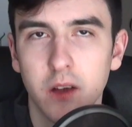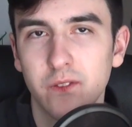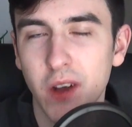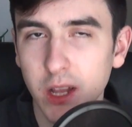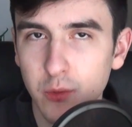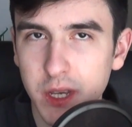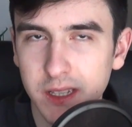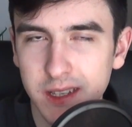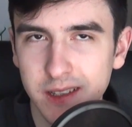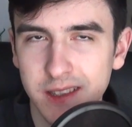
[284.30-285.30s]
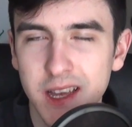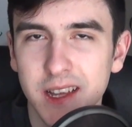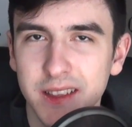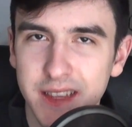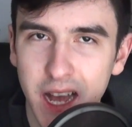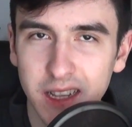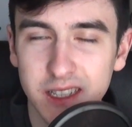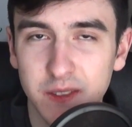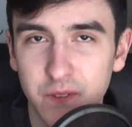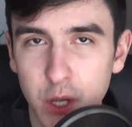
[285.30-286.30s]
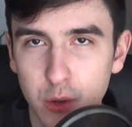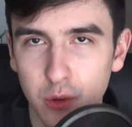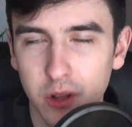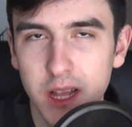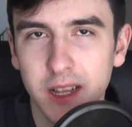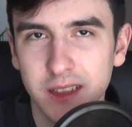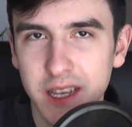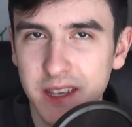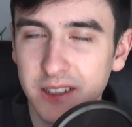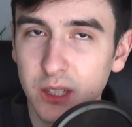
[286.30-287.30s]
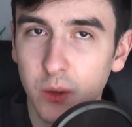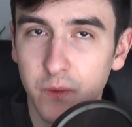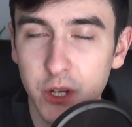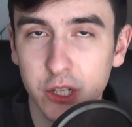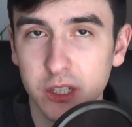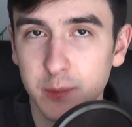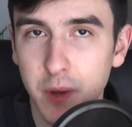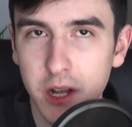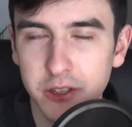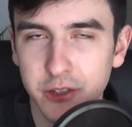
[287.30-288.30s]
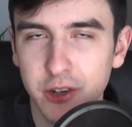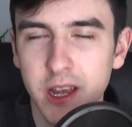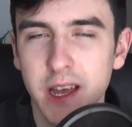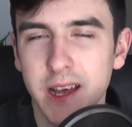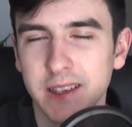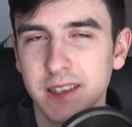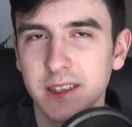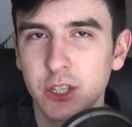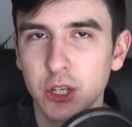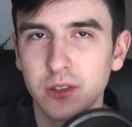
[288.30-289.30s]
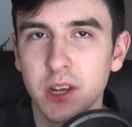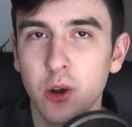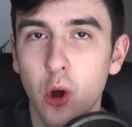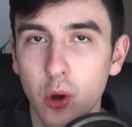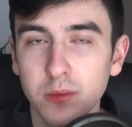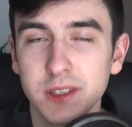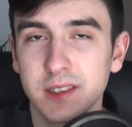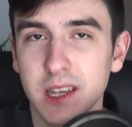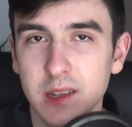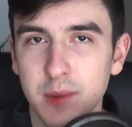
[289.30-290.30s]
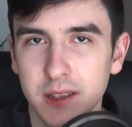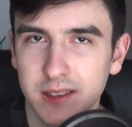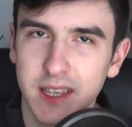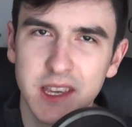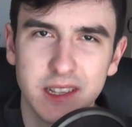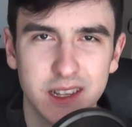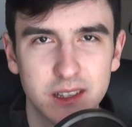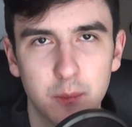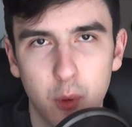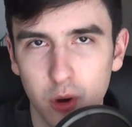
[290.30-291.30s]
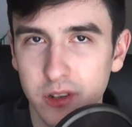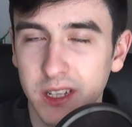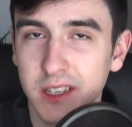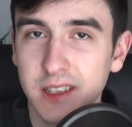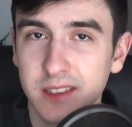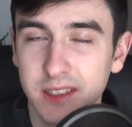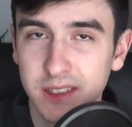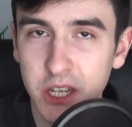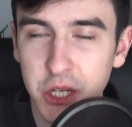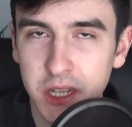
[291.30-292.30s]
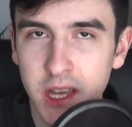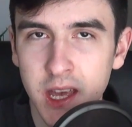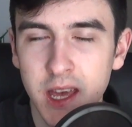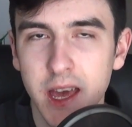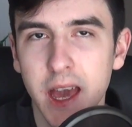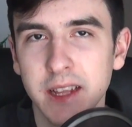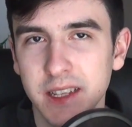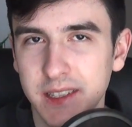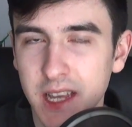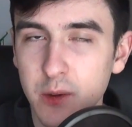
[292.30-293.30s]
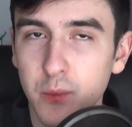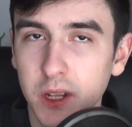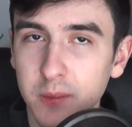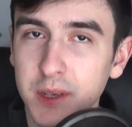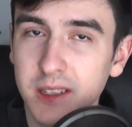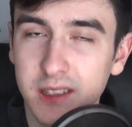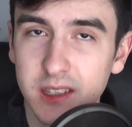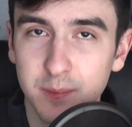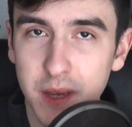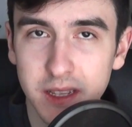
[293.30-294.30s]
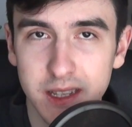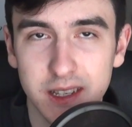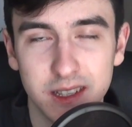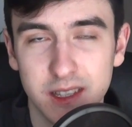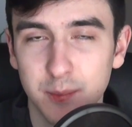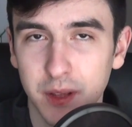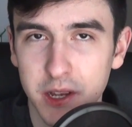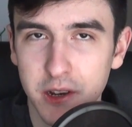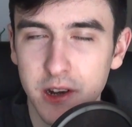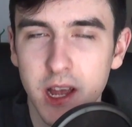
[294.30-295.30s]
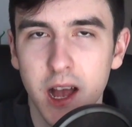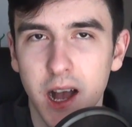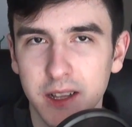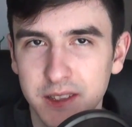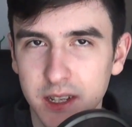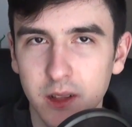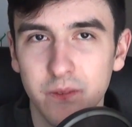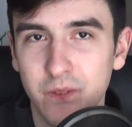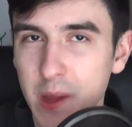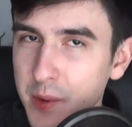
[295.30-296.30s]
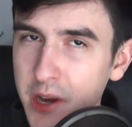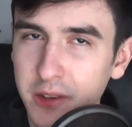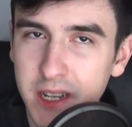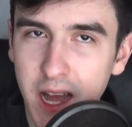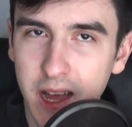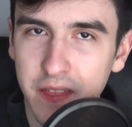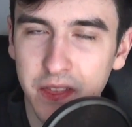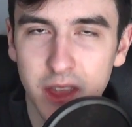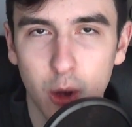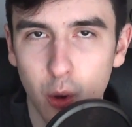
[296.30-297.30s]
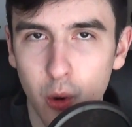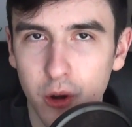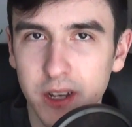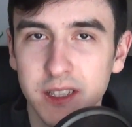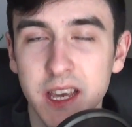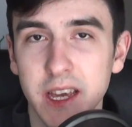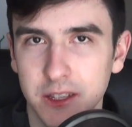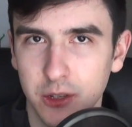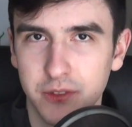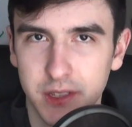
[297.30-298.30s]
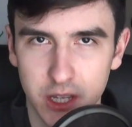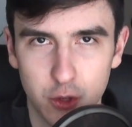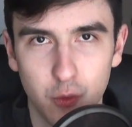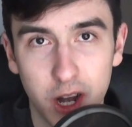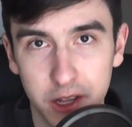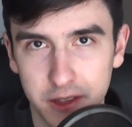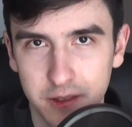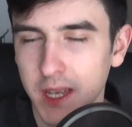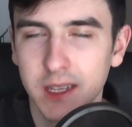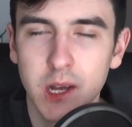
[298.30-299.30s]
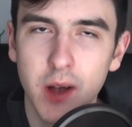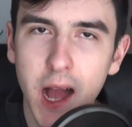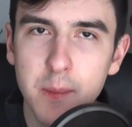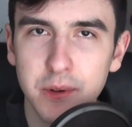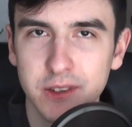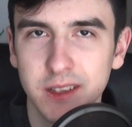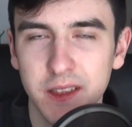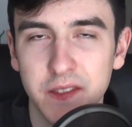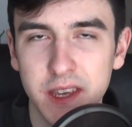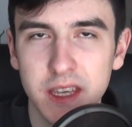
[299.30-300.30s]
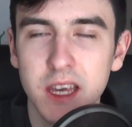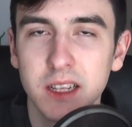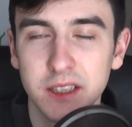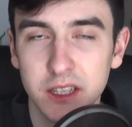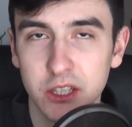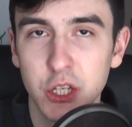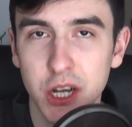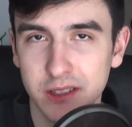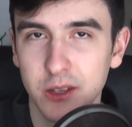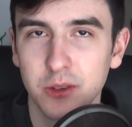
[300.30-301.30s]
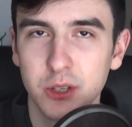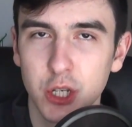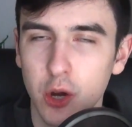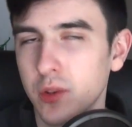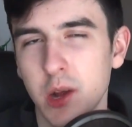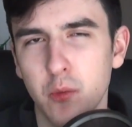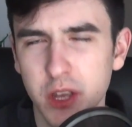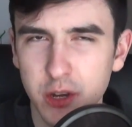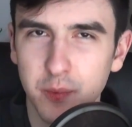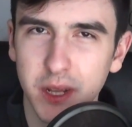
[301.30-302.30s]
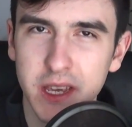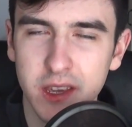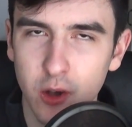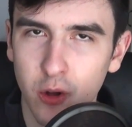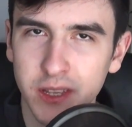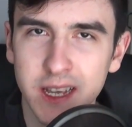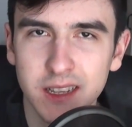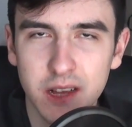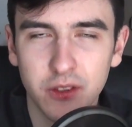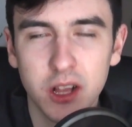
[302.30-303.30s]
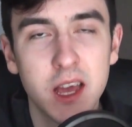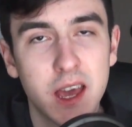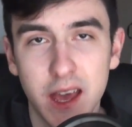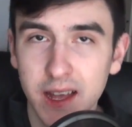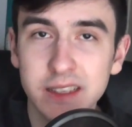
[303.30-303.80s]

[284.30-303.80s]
following this, Dallas Fuel, Lineal's official sponsor, has issued their own statement saying they support the league's decision and that they will be suspending this player until February 9th or the end of Stage 1. Now, I personally think this just goes to show that when you're playing on a level as